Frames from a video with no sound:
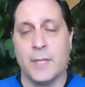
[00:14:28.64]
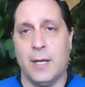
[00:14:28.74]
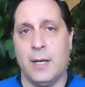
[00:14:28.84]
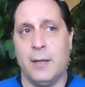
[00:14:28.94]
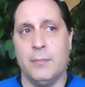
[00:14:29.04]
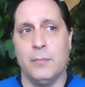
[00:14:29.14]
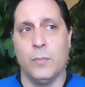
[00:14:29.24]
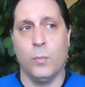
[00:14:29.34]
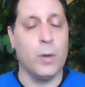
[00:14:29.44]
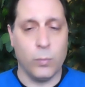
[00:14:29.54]
Um,
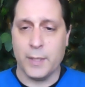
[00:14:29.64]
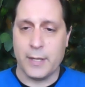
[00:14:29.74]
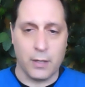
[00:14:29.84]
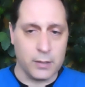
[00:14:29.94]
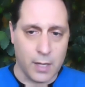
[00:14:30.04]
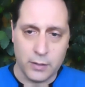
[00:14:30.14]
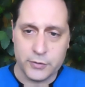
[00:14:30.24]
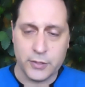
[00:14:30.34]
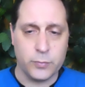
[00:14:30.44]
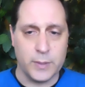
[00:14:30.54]
we're not
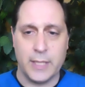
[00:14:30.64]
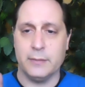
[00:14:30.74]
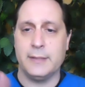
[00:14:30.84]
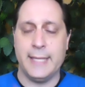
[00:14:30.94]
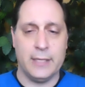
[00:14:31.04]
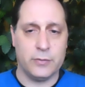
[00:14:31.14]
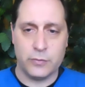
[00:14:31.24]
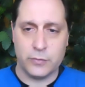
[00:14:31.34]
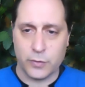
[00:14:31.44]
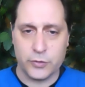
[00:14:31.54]
oncologists, we're not cancer
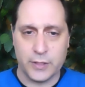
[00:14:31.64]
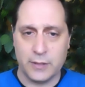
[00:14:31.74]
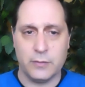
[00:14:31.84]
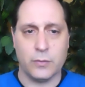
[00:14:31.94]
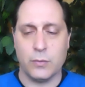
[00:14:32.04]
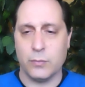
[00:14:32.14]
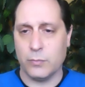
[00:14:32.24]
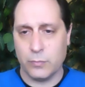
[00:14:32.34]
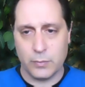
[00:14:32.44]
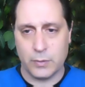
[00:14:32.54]
surgeons, or,
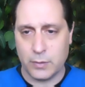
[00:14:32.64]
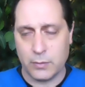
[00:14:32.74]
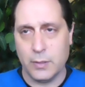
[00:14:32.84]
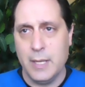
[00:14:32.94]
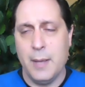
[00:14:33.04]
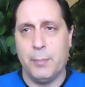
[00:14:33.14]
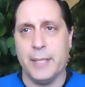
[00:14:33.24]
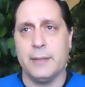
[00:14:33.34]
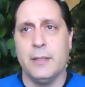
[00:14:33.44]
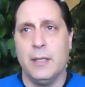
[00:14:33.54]
or
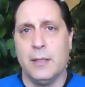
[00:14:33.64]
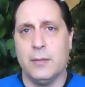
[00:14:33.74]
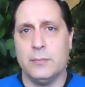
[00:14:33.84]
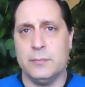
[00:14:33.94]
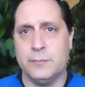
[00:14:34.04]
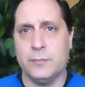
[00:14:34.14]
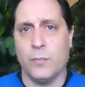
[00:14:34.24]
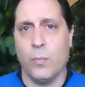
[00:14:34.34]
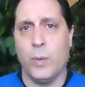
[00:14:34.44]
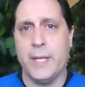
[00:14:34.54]
but
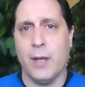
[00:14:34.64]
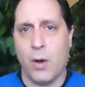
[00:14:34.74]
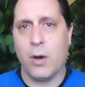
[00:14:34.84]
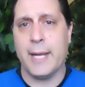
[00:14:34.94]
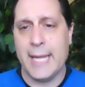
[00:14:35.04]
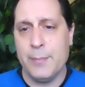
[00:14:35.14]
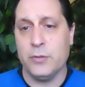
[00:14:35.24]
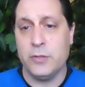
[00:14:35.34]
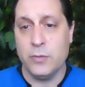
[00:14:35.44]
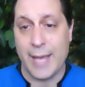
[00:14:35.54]
we are
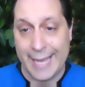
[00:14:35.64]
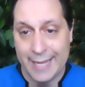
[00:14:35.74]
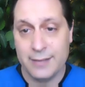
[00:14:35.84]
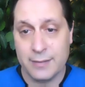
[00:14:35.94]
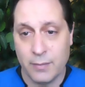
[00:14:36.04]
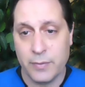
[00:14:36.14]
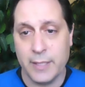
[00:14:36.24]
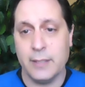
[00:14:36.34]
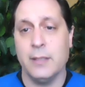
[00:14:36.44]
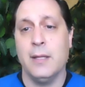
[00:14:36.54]
able to add
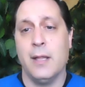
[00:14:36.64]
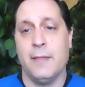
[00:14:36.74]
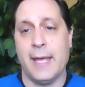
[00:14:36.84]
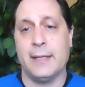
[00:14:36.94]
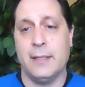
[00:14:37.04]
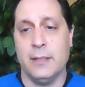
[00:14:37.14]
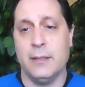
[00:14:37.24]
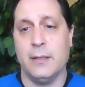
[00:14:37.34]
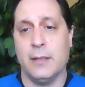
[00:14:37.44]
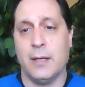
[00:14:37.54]
something that
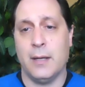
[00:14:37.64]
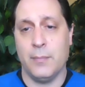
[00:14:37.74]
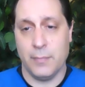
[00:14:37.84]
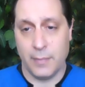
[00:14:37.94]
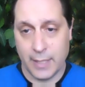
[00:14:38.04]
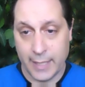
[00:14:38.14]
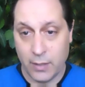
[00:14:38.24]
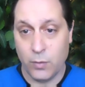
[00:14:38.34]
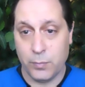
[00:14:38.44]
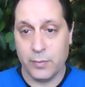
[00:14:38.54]
can um,
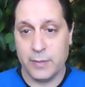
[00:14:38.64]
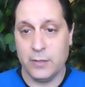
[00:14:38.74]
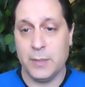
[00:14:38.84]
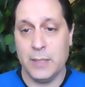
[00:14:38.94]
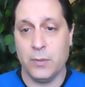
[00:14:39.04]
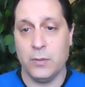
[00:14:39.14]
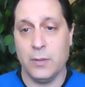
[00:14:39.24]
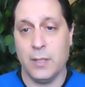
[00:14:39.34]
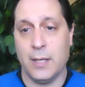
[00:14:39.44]
help these people.